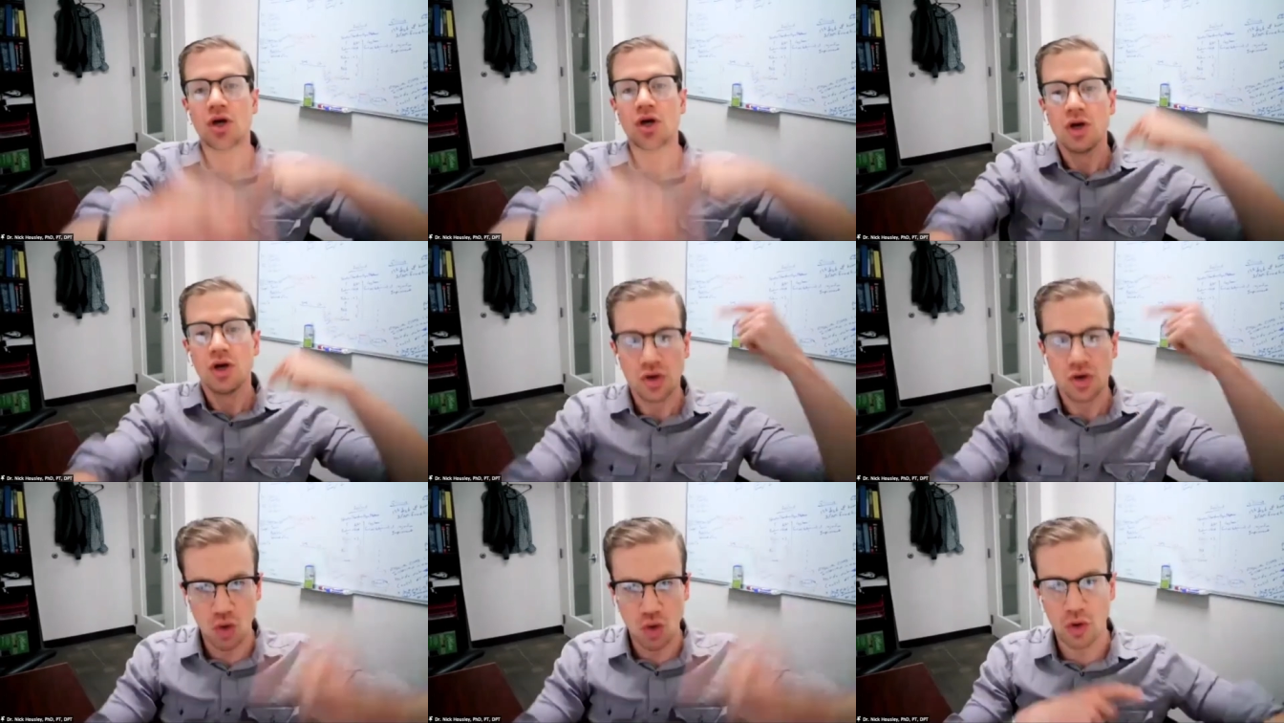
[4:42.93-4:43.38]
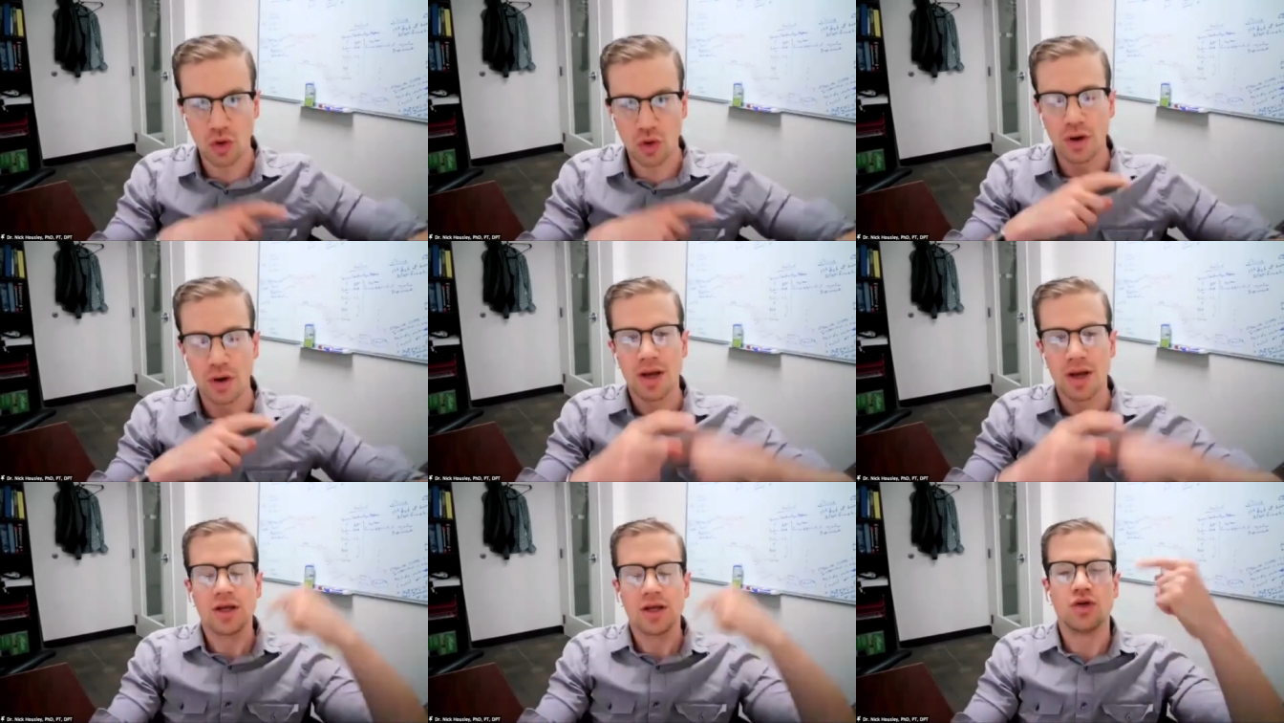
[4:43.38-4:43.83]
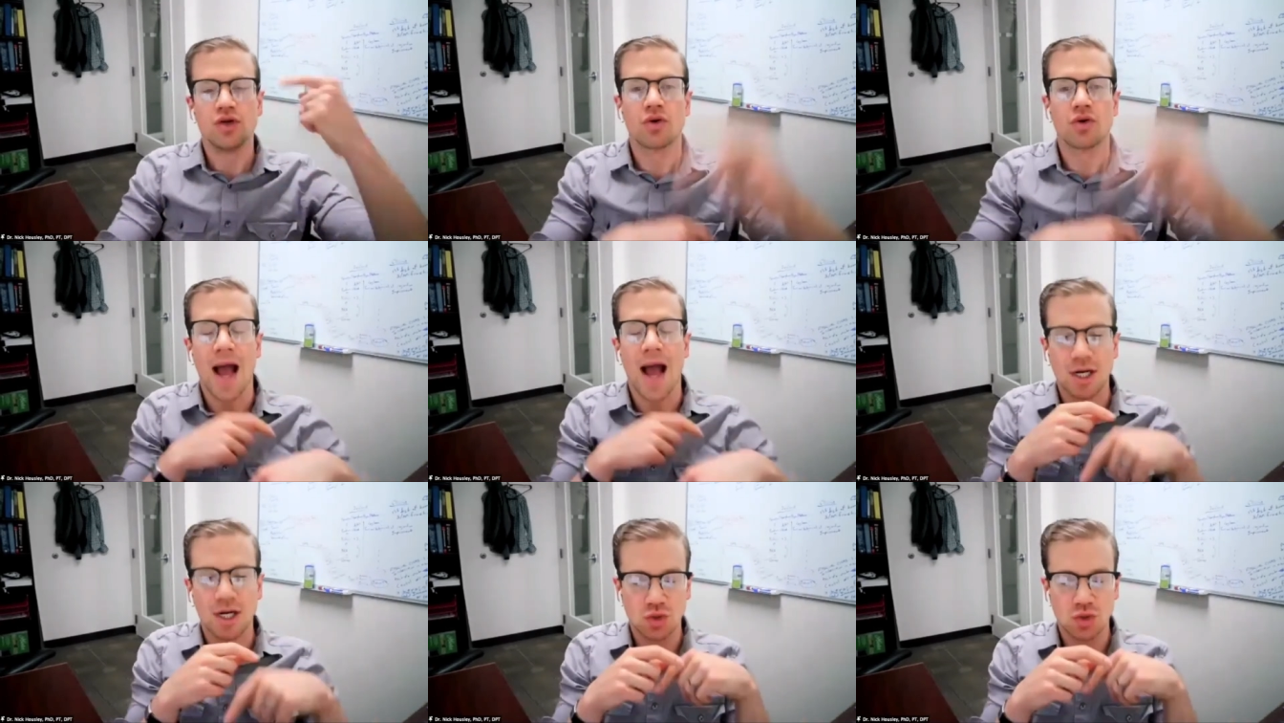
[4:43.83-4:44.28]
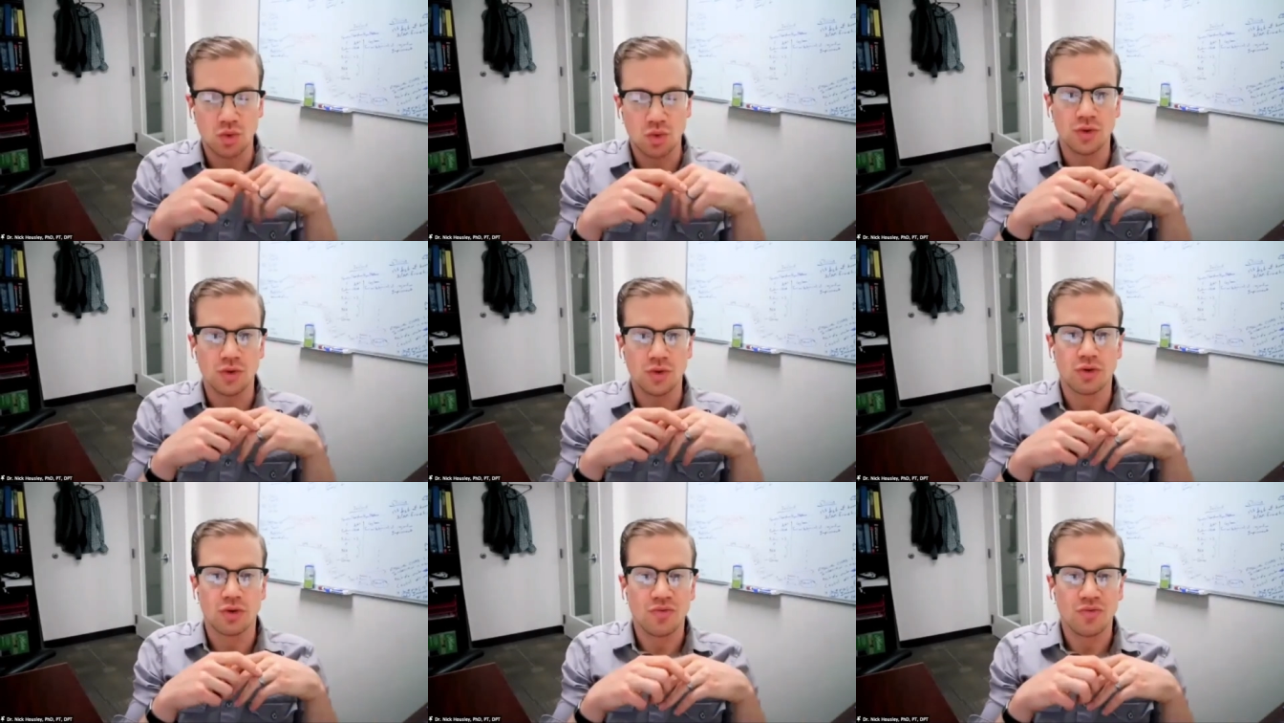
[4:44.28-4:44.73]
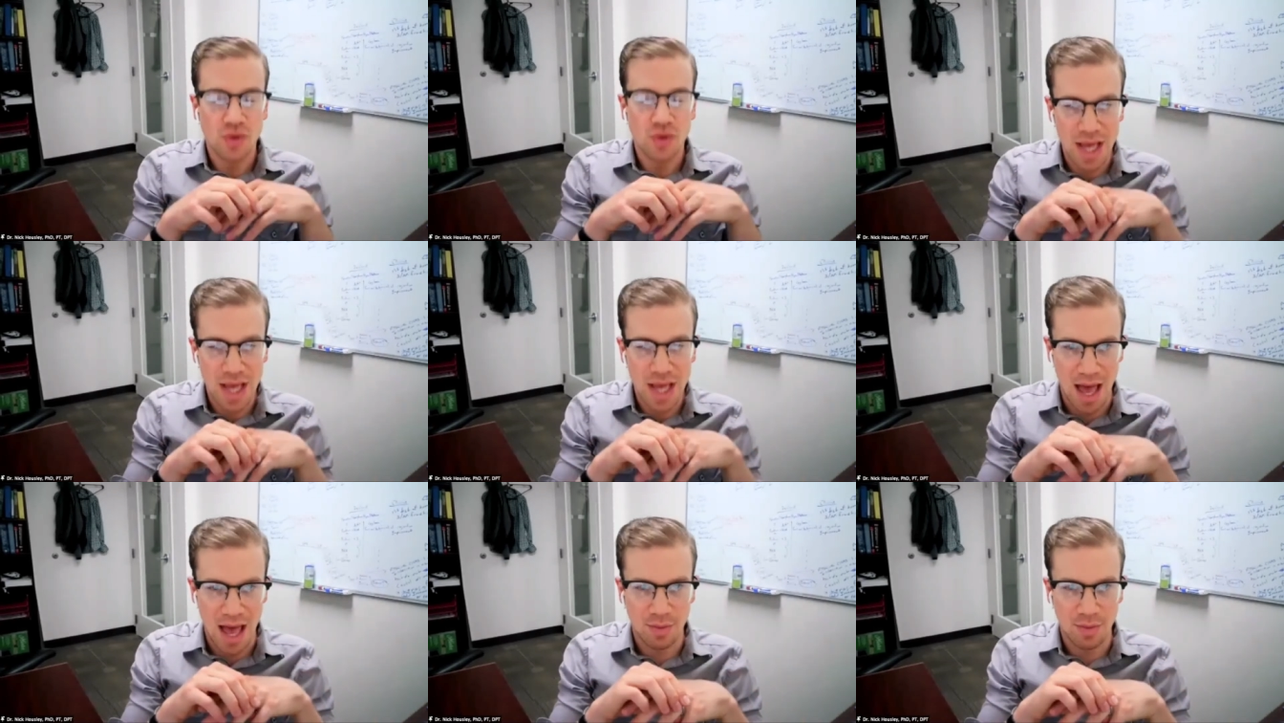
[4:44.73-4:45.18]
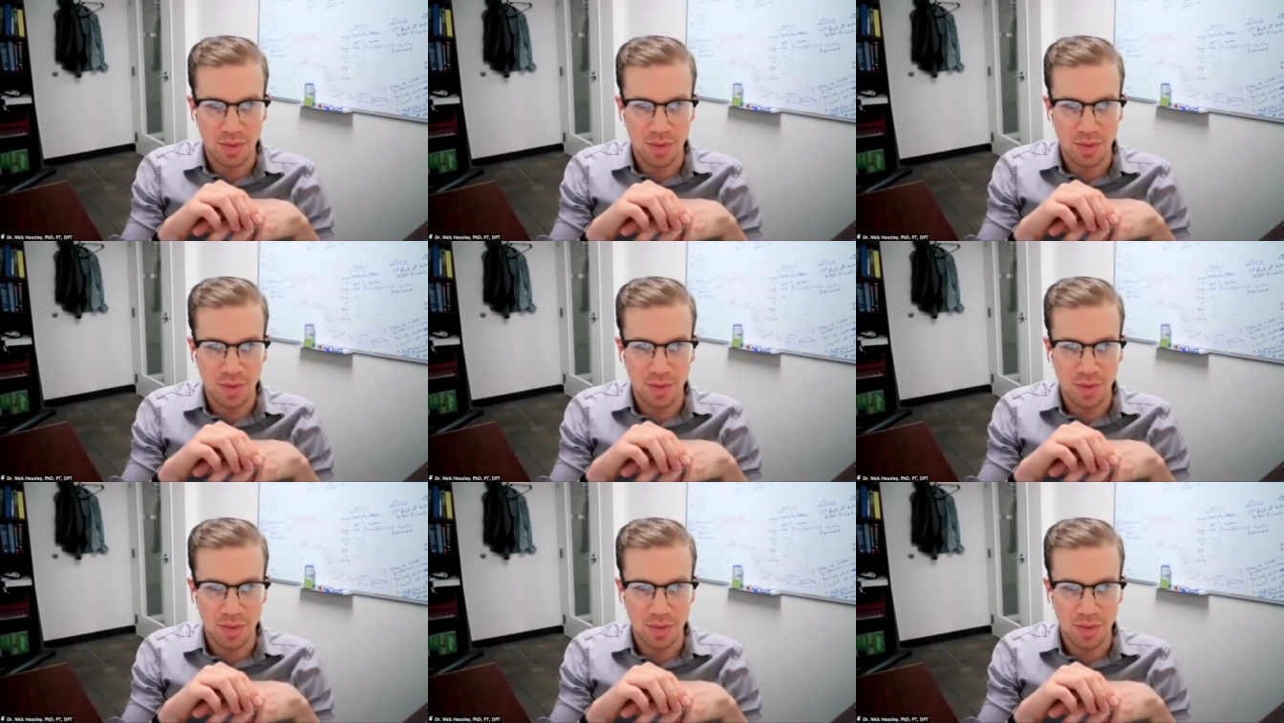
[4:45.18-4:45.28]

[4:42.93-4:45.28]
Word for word: your, your actual sort of rehab.